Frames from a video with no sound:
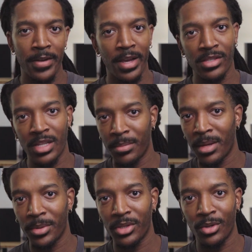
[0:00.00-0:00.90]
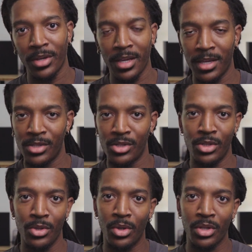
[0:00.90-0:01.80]
Now, step number three is
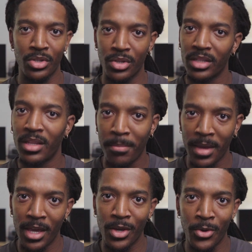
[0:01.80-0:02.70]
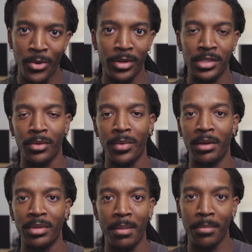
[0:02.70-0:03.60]
to construct the main chords
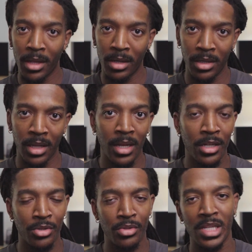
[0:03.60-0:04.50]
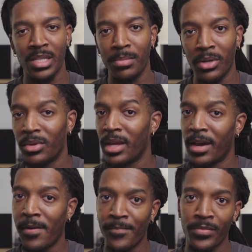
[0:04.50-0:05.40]
around that melody that you just built
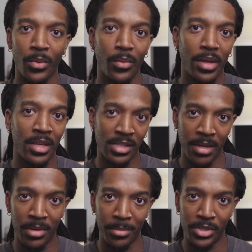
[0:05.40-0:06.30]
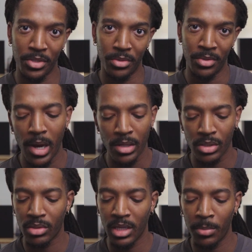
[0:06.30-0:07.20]
out in step number two.
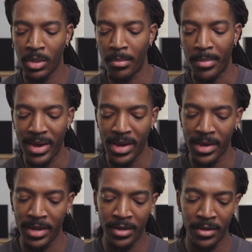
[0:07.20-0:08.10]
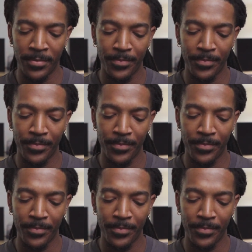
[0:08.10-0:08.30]
Also keeping in mind